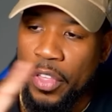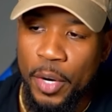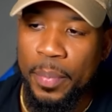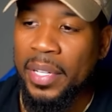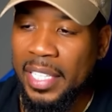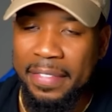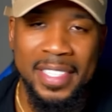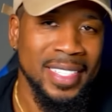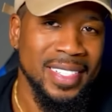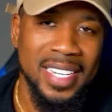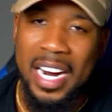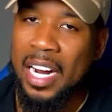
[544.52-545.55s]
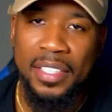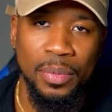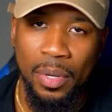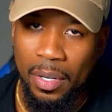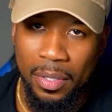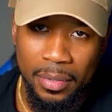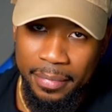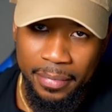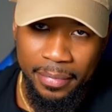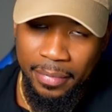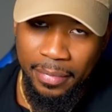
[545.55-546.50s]
their belief is entirely wrong.
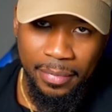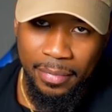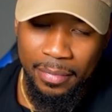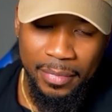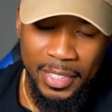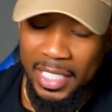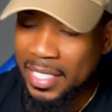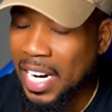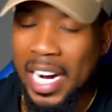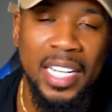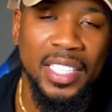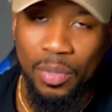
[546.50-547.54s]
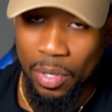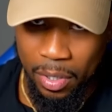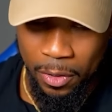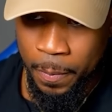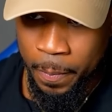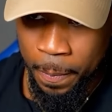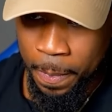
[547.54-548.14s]
It's entirely wrong.